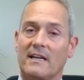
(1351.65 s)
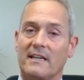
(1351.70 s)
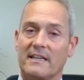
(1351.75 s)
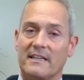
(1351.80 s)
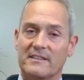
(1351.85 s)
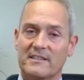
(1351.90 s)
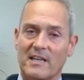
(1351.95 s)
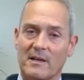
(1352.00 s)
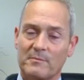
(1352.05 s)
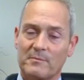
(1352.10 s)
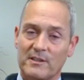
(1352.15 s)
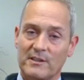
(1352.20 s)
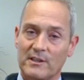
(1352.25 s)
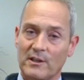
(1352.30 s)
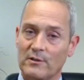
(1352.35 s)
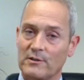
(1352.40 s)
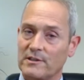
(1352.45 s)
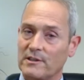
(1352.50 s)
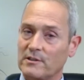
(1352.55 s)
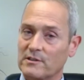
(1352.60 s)
it's up to
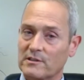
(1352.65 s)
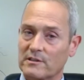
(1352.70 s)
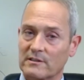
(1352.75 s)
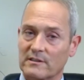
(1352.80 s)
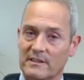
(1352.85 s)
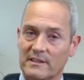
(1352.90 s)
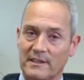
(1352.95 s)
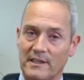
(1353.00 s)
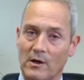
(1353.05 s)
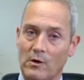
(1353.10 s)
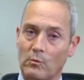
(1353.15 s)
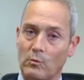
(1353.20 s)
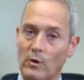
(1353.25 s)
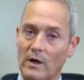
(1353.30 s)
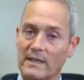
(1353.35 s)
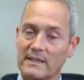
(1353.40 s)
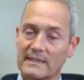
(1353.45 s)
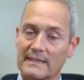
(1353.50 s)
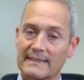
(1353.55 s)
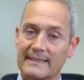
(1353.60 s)
you. Usually,
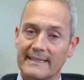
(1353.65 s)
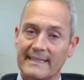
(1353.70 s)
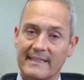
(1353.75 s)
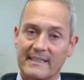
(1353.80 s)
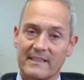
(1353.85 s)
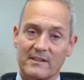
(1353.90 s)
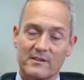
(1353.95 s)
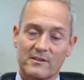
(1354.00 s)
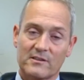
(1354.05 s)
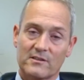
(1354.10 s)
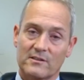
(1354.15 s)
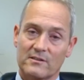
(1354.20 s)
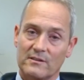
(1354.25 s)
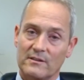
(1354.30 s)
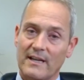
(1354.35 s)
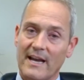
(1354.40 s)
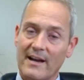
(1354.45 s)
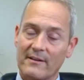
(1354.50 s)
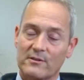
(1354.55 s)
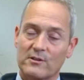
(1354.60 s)
one lease,
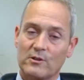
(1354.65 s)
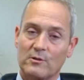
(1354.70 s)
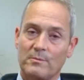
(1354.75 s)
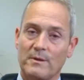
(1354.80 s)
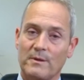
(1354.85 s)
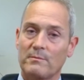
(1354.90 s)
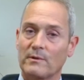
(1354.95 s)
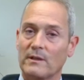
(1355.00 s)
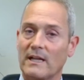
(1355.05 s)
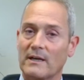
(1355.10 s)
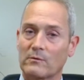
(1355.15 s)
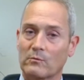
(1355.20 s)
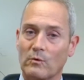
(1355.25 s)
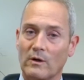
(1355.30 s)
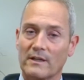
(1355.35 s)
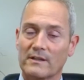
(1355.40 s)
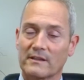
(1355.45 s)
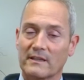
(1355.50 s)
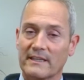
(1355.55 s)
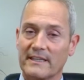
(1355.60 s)
you have 2 people on
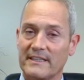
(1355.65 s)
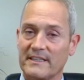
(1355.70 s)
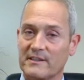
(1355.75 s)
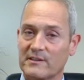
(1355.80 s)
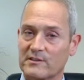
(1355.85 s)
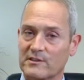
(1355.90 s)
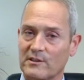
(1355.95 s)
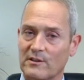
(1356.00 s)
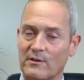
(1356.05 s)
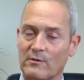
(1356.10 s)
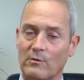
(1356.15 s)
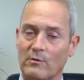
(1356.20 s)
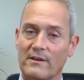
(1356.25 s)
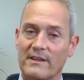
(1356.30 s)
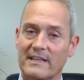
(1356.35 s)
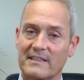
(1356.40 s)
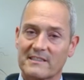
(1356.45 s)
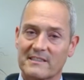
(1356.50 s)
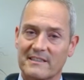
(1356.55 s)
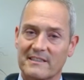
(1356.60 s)
one lease. So the one
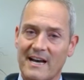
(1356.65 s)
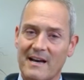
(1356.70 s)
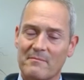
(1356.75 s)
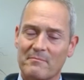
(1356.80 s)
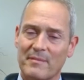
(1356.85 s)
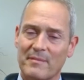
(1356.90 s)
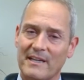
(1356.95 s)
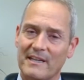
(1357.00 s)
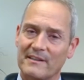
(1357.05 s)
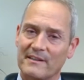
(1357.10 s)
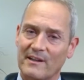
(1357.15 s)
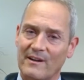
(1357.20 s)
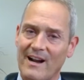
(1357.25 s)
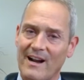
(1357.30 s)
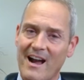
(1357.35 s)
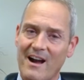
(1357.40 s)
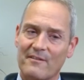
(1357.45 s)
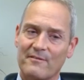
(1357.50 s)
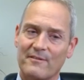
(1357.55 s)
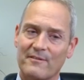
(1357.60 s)
that's not paying their
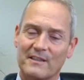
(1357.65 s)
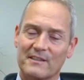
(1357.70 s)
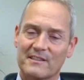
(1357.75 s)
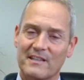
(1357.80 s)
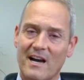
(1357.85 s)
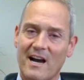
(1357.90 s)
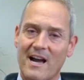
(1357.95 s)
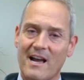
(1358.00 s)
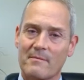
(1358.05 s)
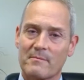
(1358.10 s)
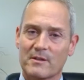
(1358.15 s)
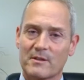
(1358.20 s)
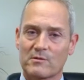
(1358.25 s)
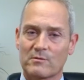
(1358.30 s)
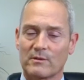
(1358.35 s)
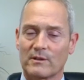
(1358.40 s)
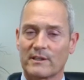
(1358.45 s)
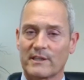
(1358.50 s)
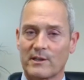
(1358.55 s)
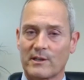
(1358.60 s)
half on time is
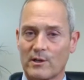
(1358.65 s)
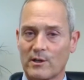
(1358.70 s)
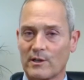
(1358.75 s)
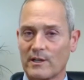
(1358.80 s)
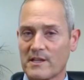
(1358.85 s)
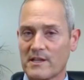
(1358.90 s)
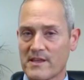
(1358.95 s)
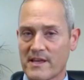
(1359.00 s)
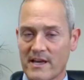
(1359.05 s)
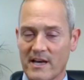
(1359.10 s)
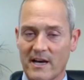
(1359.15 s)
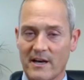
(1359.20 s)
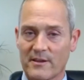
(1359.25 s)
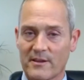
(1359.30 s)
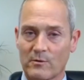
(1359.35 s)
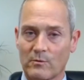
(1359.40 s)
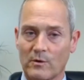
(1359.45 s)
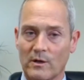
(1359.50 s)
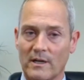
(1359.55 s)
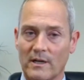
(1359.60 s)
really hurting the
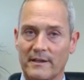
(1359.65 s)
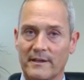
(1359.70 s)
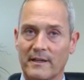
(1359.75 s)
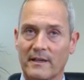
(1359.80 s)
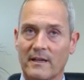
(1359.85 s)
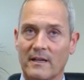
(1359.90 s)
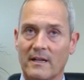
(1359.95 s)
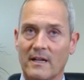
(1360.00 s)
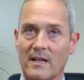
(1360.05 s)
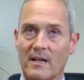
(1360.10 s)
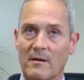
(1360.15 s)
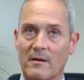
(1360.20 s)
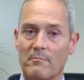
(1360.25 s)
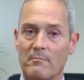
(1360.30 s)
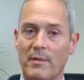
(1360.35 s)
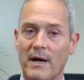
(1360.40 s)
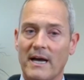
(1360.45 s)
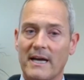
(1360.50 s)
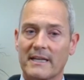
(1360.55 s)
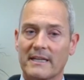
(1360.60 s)
other one.
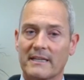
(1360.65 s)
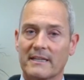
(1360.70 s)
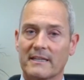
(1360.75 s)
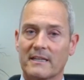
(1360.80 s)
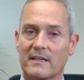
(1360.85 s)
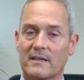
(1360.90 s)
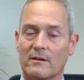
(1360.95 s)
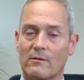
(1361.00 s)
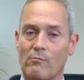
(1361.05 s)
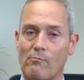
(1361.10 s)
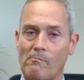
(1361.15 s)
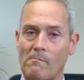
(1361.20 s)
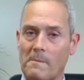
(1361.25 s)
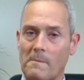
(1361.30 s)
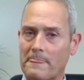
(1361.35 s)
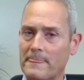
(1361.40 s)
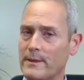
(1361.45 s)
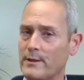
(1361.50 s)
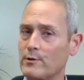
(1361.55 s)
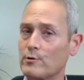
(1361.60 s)
But
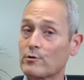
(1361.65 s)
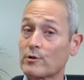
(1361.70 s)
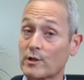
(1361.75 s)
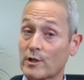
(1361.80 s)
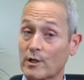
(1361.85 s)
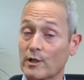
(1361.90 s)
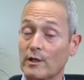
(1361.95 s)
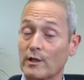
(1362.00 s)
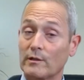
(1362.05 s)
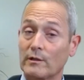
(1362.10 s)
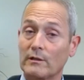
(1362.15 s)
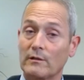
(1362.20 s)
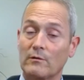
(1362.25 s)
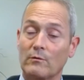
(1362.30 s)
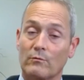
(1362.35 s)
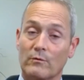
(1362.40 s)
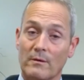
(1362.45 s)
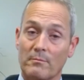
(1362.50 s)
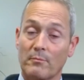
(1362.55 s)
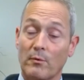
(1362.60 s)
you could
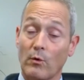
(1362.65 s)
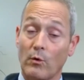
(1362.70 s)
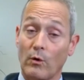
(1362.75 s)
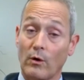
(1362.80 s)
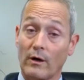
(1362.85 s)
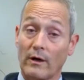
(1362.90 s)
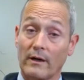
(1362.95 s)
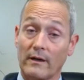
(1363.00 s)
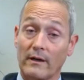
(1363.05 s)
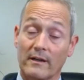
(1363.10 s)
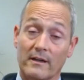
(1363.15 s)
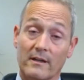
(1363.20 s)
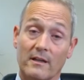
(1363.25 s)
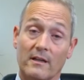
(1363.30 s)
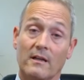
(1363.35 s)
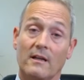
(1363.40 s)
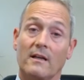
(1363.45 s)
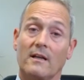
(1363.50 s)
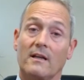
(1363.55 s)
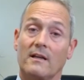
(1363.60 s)
report
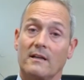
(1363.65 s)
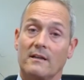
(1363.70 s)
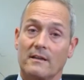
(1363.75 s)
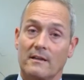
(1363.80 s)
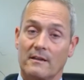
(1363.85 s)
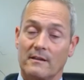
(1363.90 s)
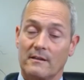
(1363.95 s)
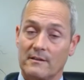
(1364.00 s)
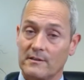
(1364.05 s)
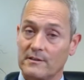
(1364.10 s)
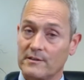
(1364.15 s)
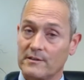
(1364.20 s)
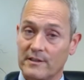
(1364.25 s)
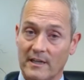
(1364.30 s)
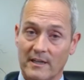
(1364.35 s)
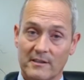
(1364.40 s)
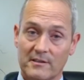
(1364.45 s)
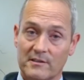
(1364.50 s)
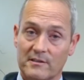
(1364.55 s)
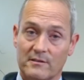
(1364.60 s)

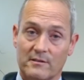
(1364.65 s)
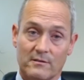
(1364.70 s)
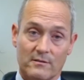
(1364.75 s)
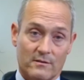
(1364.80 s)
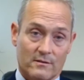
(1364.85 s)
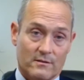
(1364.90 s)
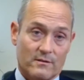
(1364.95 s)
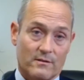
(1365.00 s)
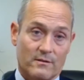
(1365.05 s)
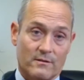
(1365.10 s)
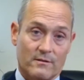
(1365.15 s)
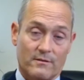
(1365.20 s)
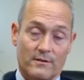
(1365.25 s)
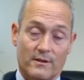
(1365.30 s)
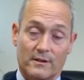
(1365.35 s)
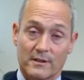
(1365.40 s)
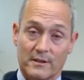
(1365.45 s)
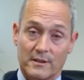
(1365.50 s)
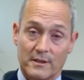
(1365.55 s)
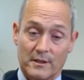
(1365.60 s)
just
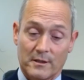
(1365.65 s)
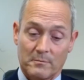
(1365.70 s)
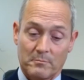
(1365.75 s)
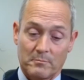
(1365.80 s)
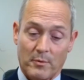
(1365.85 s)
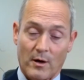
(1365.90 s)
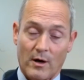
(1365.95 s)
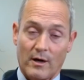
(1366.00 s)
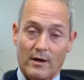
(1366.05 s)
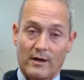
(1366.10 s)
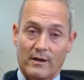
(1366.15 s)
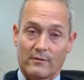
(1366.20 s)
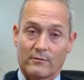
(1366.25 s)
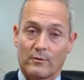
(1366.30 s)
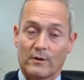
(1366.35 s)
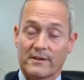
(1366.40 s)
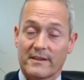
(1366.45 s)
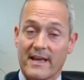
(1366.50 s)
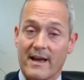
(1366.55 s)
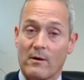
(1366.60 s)
the good part of
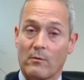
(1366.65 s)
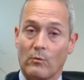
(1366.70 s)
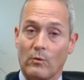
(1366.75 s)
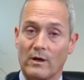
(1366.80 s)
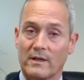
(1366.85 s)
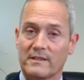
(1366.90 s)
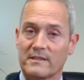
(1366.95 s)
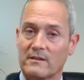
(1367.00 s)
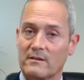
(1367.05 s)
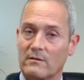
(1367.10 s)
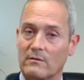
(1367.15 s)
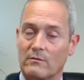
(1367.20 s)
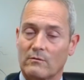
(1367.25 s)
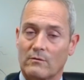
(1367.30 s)
what that one